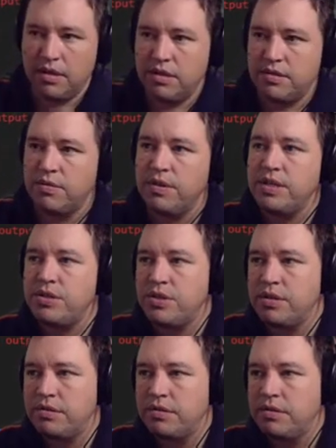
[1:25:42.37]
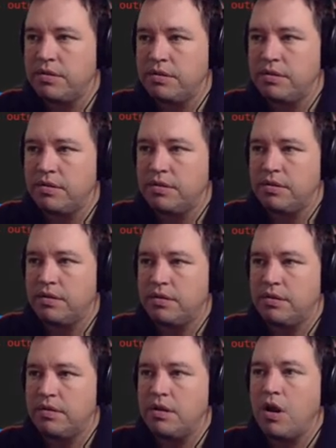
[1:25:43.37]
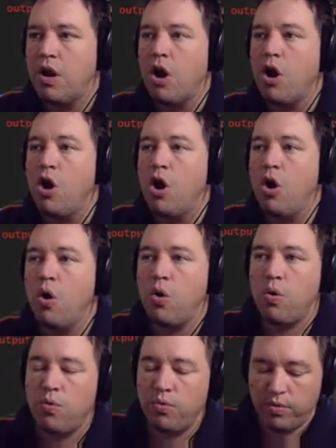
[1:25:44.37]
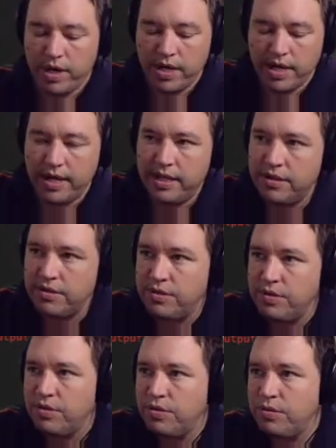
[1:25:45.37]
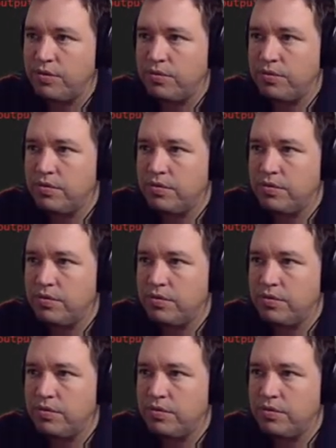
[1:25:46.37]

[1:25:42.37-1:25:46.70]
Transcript: so this should. Oh, wait, I need to do.